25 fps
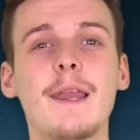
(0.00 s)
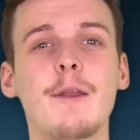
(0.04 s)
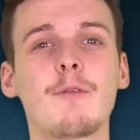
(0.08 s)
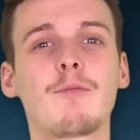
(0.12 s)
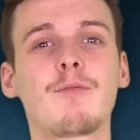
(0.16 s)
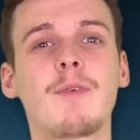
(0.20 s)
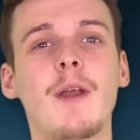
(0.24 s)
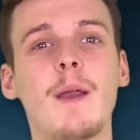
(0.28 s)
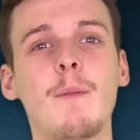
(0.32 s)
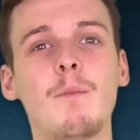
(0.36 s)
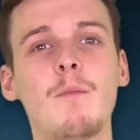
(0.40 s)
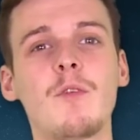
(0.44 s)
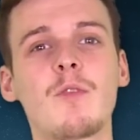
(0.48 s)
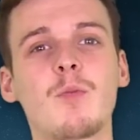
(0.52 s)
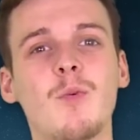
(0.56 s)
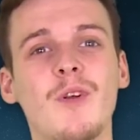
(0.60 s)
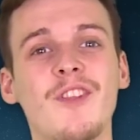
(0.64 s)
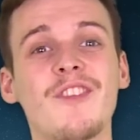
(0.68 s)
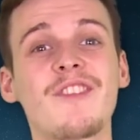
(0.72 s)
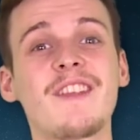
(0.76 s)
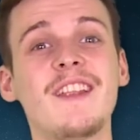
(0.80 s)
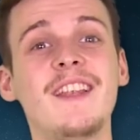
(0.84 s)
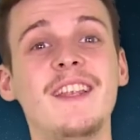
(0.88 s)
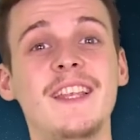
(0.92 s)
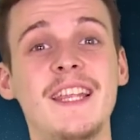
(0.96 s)
Iran was
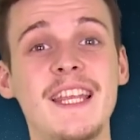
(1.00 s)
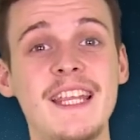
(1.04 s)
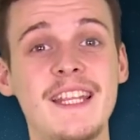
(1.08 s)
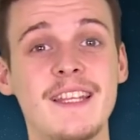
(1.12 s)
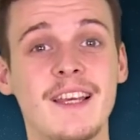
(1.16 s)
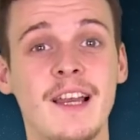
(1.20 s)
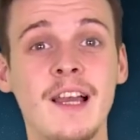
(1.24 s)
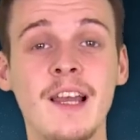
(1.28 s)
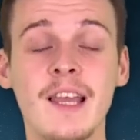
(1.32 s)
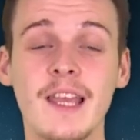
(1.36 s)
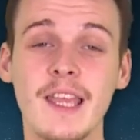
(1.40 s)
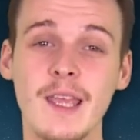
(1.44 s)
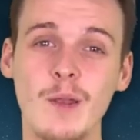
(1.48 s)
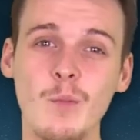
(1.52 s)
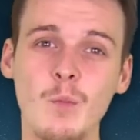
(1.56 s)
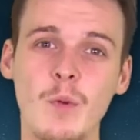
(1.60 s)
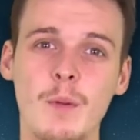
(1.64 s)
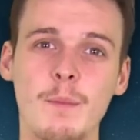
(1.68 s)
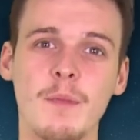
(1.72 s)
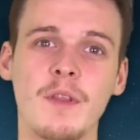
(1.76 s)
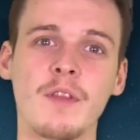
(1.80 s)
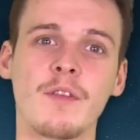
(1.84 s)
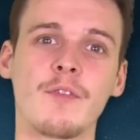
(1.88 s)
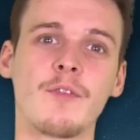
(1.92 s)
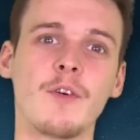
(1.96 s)
once a leader in
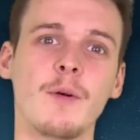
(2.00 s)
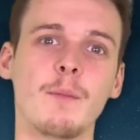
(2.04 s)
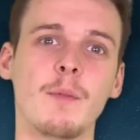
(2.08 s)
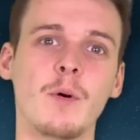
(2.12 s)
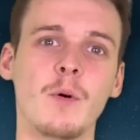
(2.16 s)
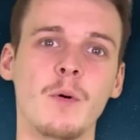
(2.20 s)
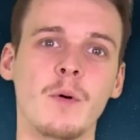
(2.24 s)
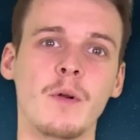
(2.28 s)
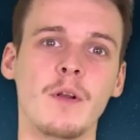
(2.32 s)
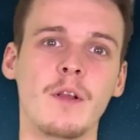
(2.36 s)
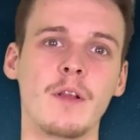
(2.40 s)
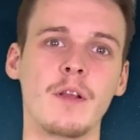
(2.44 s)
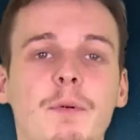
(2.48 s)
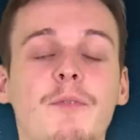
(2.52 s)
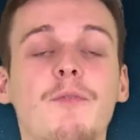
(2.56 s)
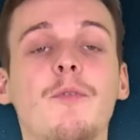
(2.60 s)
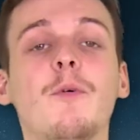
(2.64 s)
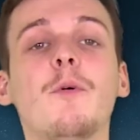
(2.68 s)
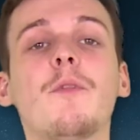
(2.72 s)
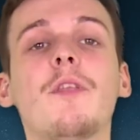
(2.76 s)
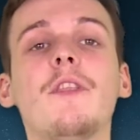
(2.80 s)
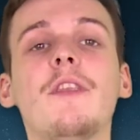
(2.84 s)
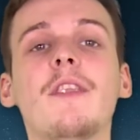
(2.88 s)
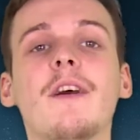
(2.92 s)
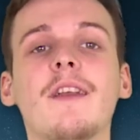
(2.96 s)
women's football.
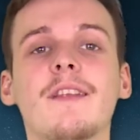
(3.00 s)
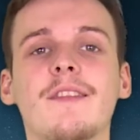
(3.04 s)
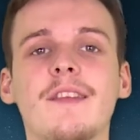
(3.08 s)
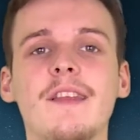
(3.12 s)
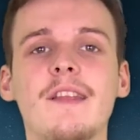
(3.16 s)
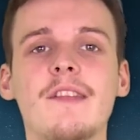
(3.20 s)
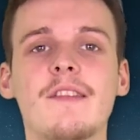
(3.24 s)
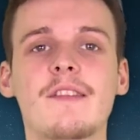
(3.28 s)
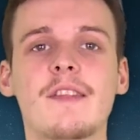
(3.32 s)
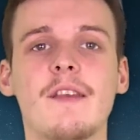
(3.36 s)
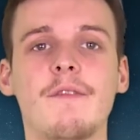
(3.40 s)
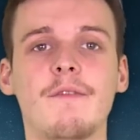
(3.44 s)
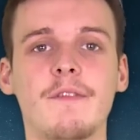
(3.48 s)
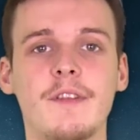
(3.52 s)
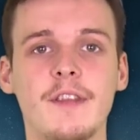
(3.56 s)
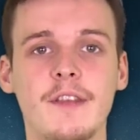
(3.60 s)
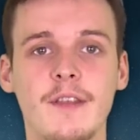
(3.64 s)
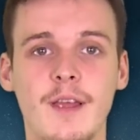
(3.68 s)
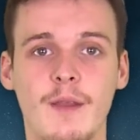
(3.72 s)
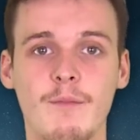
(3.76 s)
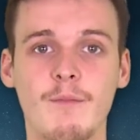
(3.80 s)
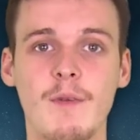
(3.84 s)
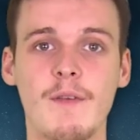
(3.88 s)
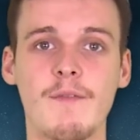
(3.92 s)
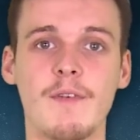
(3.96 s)
Before the
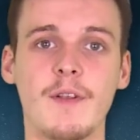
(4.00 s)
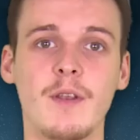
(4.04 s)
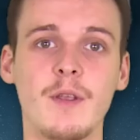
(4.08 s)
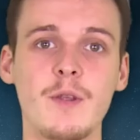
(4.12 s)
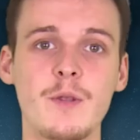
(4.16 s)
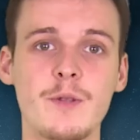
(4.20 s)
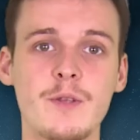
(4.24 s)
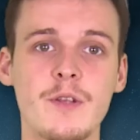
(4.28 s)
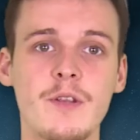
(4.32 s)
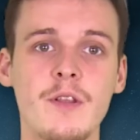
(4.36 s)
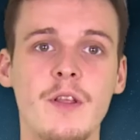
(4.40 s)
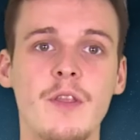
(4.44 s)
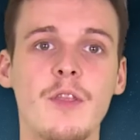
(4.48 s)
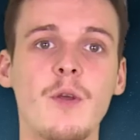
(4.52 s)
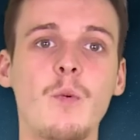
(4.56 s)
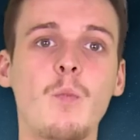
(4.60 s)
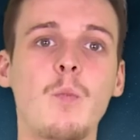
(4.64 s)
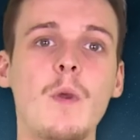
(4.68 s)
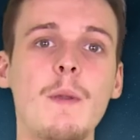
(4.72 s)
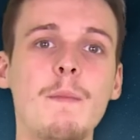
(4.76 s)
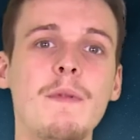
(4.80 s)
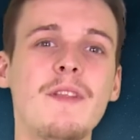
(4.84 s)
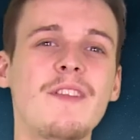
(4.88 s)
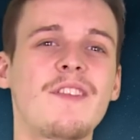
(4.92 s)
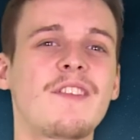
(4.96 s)
1979 revolution, the
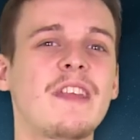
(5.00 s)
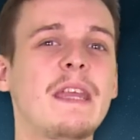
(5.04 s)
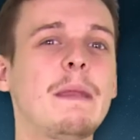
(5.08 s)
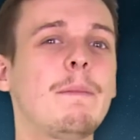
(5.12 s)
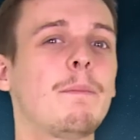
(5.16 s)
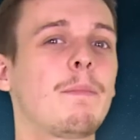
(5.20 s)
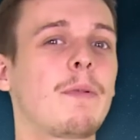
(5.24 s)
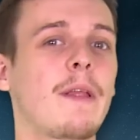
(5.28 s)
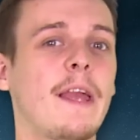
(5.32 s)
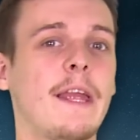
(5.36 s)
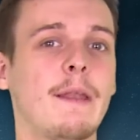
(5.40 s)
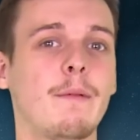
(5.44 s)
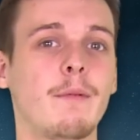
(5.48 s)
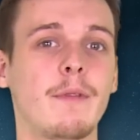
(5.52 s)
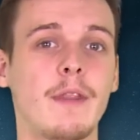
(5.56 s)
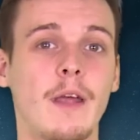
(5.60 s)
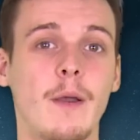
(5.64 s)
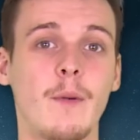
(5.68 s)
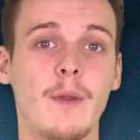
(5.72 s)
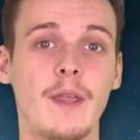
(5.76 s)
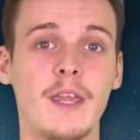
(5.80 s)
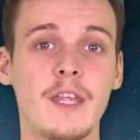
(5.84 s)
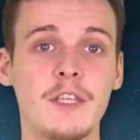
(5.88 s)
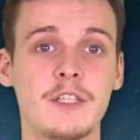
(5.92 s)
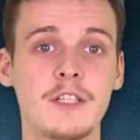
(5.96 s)
women's team played
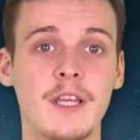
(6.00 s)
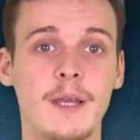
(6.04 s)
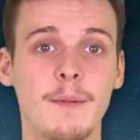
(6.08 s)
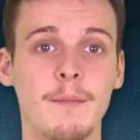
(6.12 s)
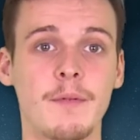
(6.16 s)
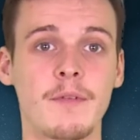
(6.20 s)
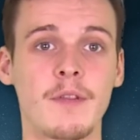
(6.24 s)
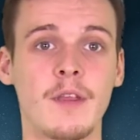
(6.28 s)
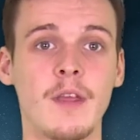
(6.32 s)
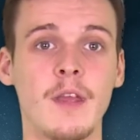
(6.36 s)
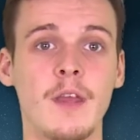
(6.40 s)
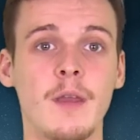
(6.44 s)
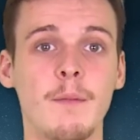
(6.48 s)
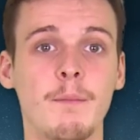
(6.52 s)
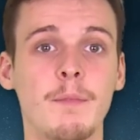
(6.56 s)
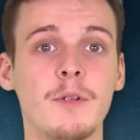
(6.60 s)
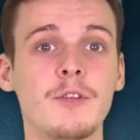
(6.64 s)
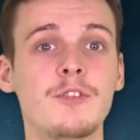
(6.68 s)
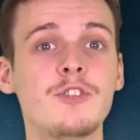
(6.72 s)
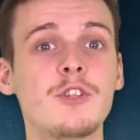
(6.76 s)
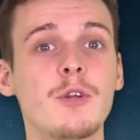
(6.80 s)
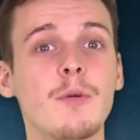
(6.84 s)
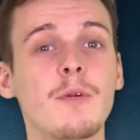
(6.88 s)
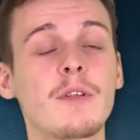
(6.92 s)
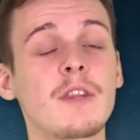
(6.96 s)
without hijabs, but
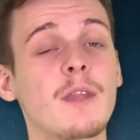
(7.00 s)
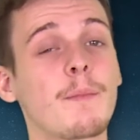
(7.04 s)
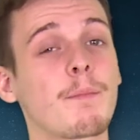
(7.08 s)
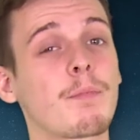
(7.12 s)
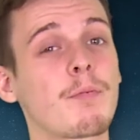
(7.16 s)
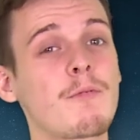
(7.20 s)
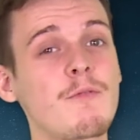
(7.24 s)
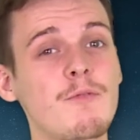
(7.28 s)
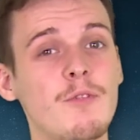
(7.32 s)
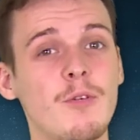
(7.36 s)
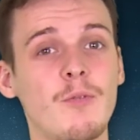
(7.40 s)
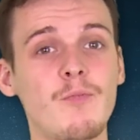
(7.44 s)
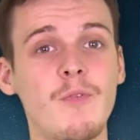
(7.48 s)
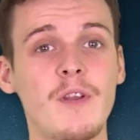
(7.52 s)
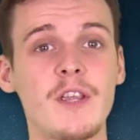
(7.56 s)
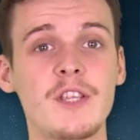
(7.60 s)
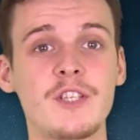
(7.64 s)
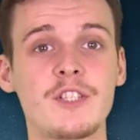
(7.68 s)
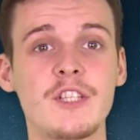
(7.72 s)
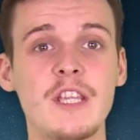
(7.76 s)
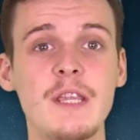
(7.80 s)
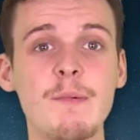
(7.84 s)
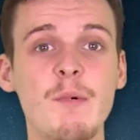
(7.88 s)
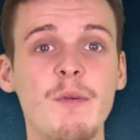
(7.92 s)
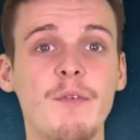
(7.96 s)
during the brutal
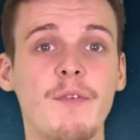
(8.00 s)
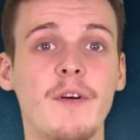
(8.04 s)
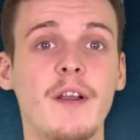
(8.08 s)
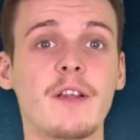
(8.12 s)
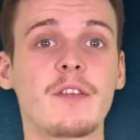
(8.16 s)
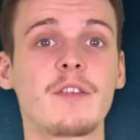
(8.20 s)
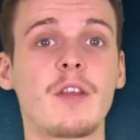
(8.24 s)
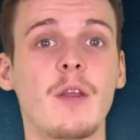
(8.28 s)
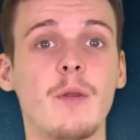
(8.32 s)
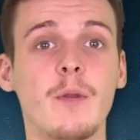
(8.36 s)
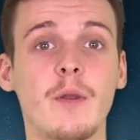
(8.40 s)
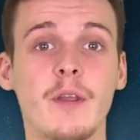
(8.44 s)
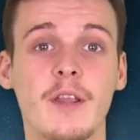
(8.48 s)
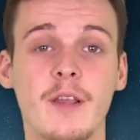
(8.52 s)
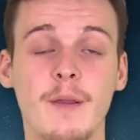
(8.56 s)
regime of Ayatollah